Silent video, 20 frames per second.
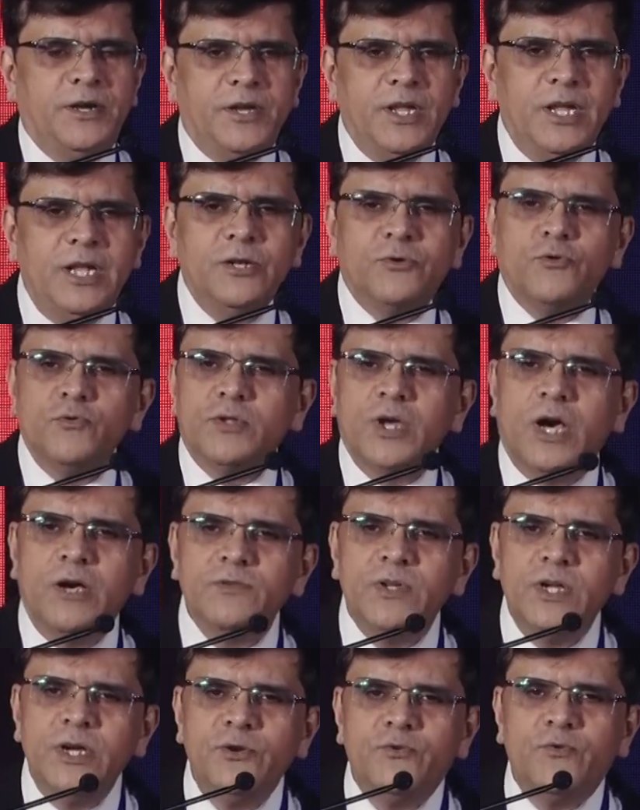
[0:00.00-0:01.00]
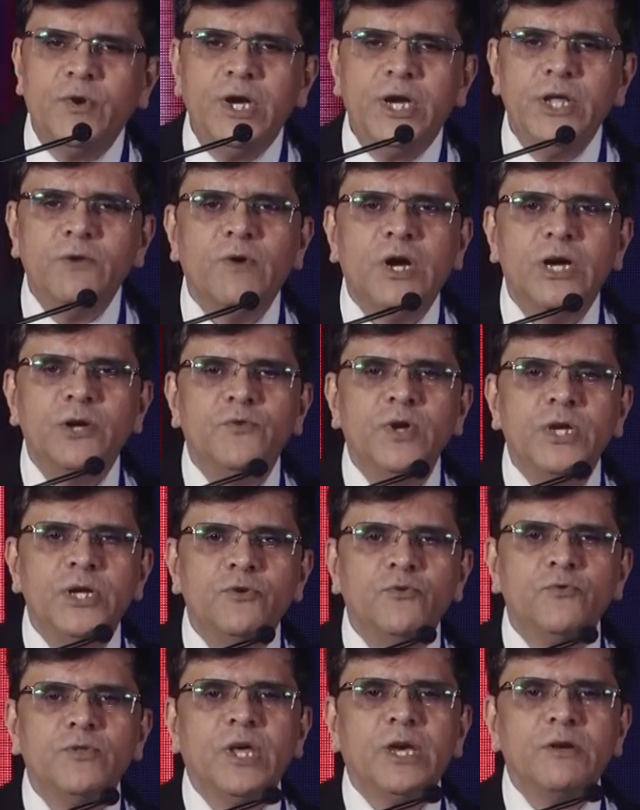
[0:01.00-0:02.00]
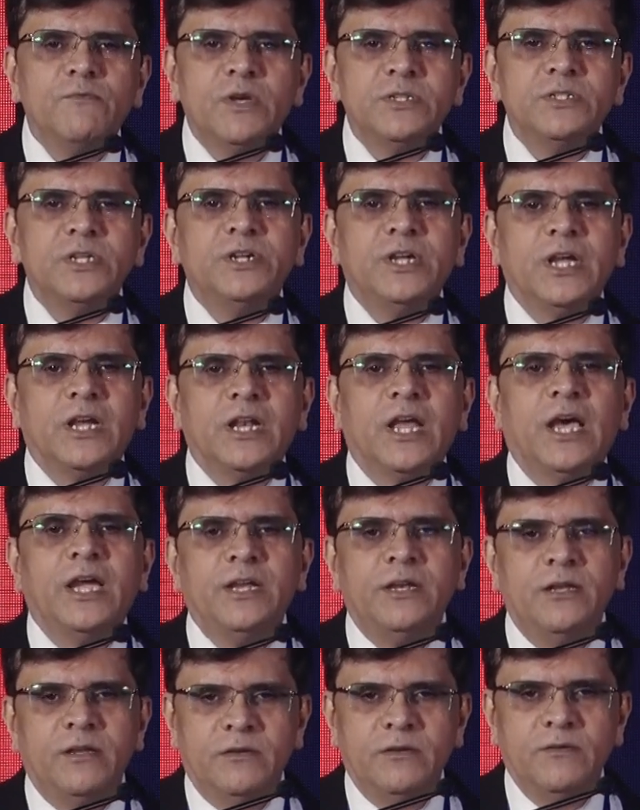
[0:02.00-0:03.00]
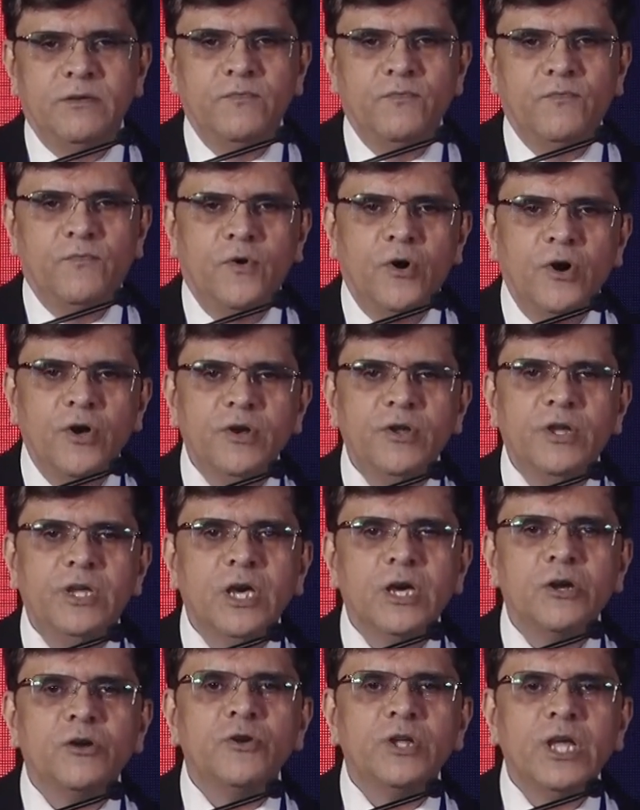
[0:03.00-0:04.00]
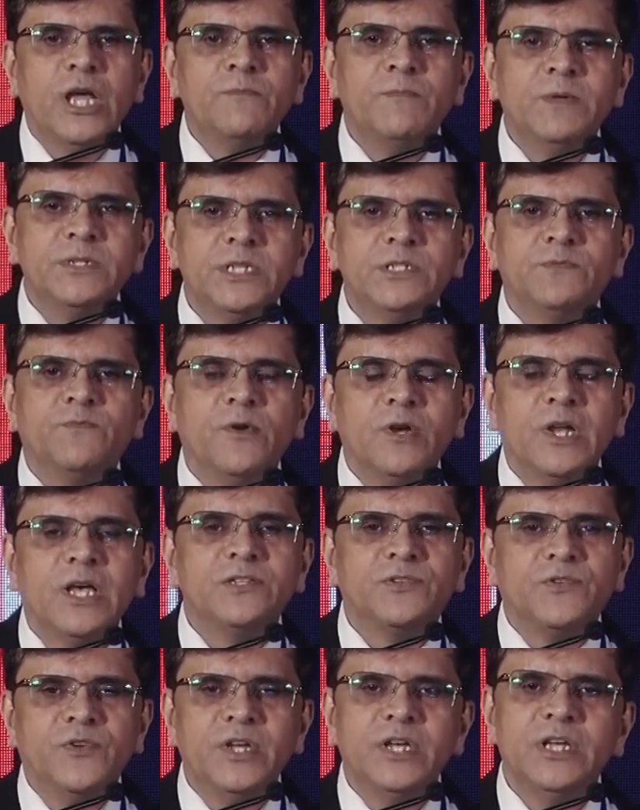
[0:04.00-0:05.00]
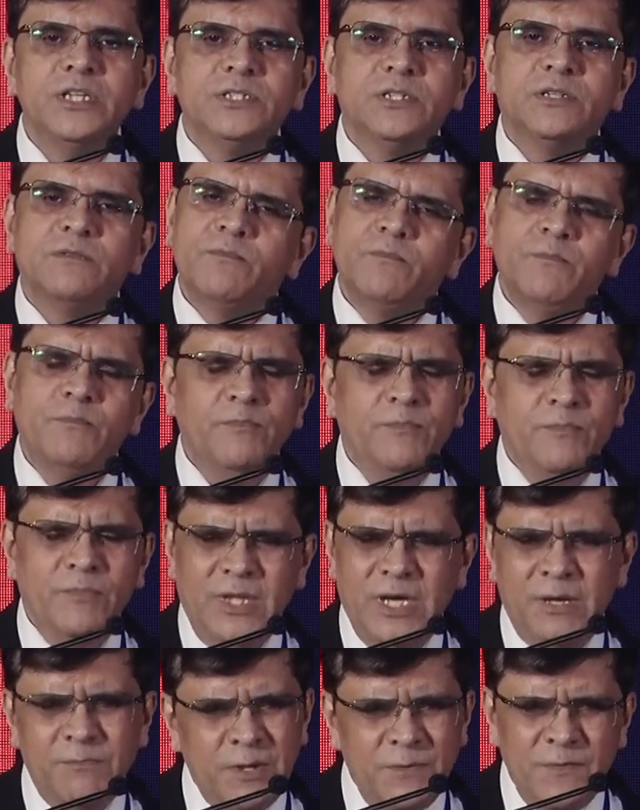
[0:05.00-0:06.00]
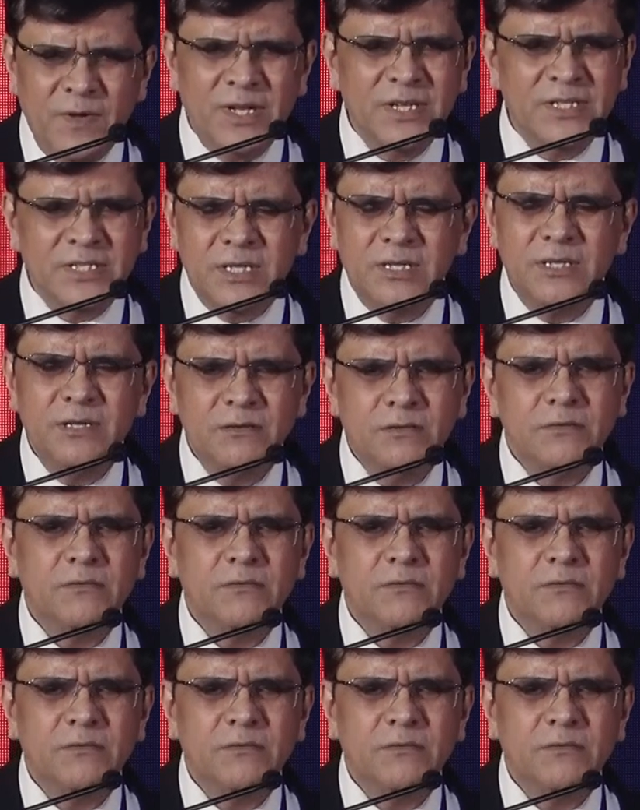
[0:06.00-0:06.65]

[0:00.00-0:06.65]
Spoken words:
till 2021-22, there was a decline for year-on-year basis for last 3 years. There may be reason,